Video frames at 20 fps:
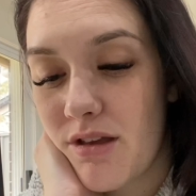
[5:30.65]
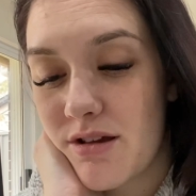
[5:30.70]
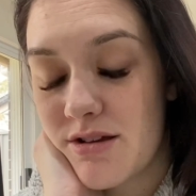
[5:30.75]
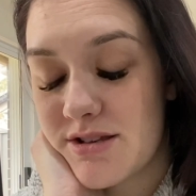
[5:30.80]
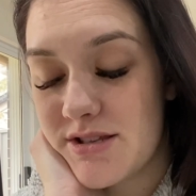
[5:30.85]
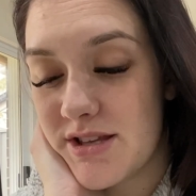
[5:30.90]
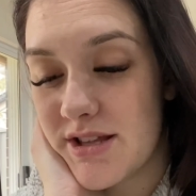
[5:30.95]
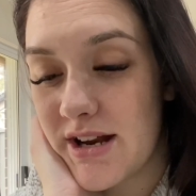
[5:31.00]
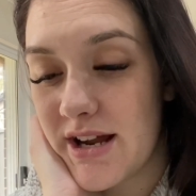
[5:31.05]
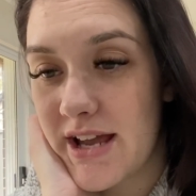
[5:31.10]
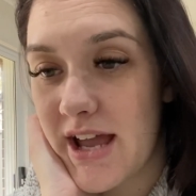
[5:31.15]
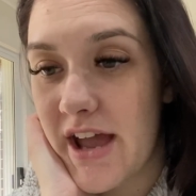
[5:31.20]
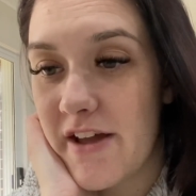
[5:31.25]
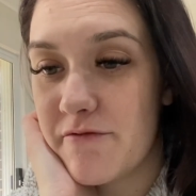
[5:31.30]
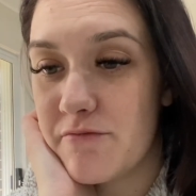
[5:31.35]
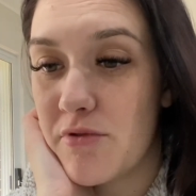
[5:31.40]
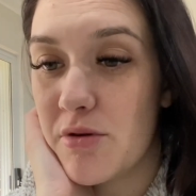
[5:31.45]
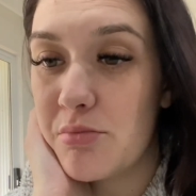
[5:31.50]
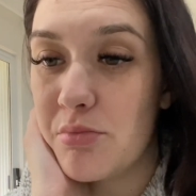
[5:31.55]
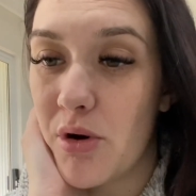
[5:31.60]
So then I gave
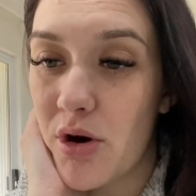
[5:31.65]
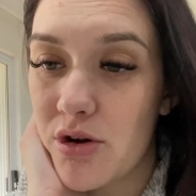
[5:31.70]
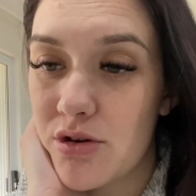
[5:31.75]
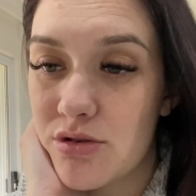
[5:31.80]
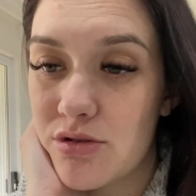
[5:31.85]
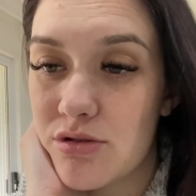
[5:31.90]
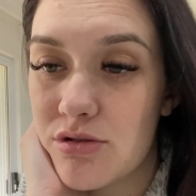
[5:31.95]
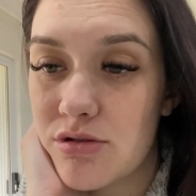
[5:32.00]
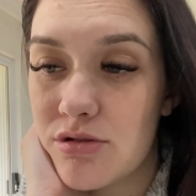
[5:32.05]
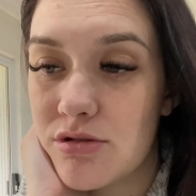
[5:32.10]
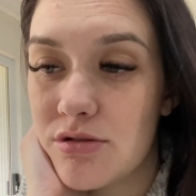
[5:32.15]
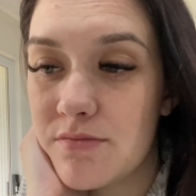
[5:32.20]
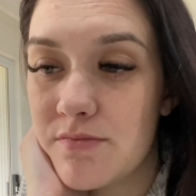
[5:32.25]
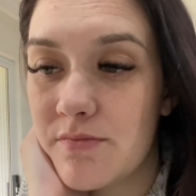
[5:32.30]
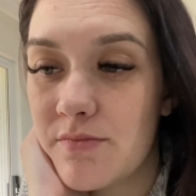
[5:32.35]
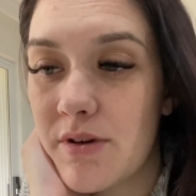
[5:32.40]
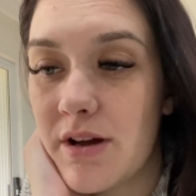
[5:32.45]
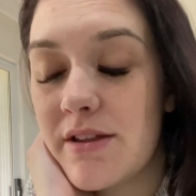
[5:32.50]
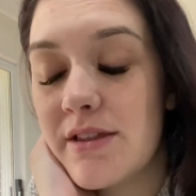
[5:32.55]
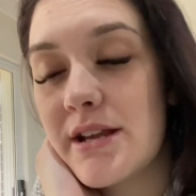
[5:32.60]
him a bottle,
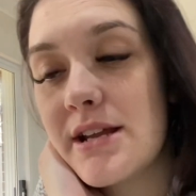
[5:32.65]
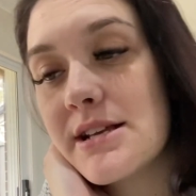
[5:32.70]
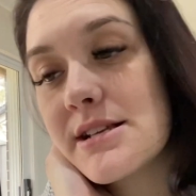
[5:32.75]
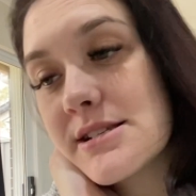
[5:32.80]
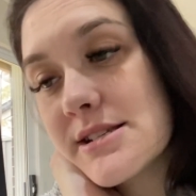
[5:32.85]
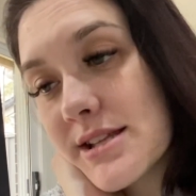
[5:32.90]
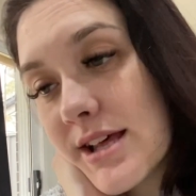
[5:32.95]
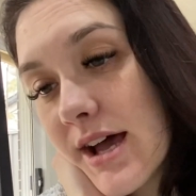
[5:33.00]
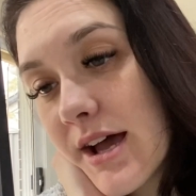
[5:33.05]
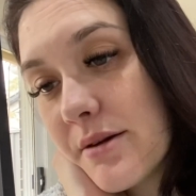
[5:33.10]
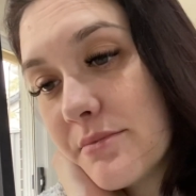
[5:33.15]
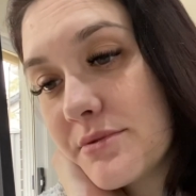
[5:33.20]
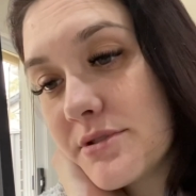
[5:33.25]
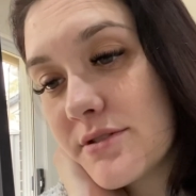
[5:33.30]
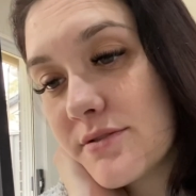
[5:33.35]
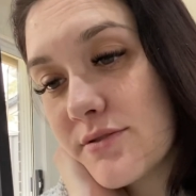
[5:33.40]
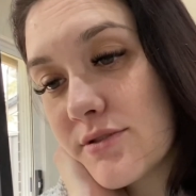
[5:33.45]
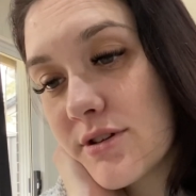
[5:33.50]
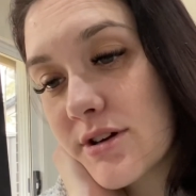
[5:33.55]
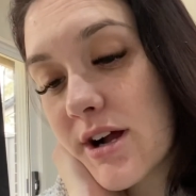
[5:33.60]
and then he slept
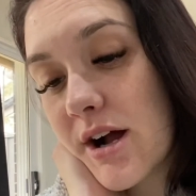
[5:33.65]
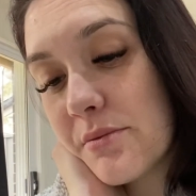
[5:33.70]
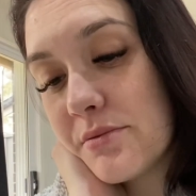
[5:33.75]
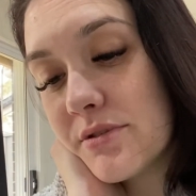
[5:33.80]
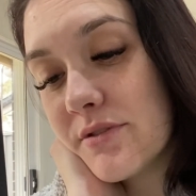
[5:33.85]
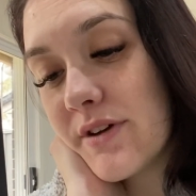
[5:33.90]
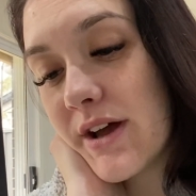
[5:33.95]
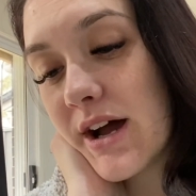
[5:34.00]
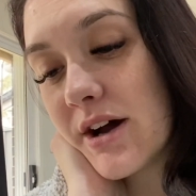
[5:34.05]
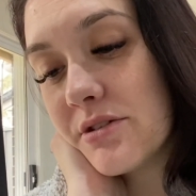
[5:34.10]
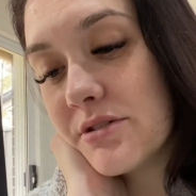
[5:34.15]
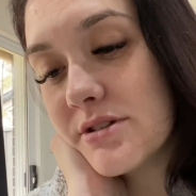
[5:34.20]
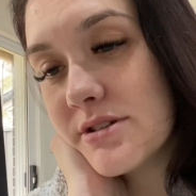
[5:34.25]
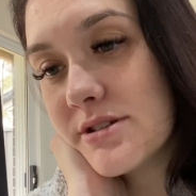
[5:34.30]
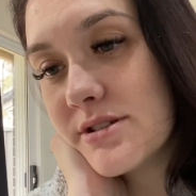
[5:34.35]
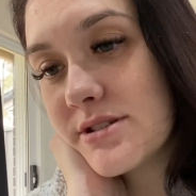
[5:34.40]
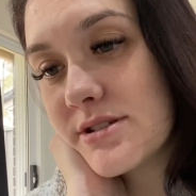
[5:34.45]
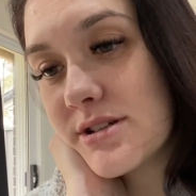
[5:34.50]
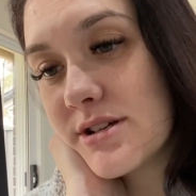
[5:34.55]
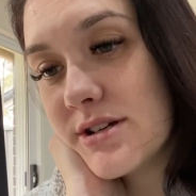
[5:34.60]
for a couple of
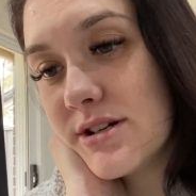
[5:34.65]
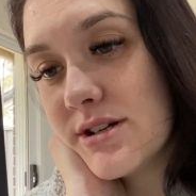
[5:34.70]
hours.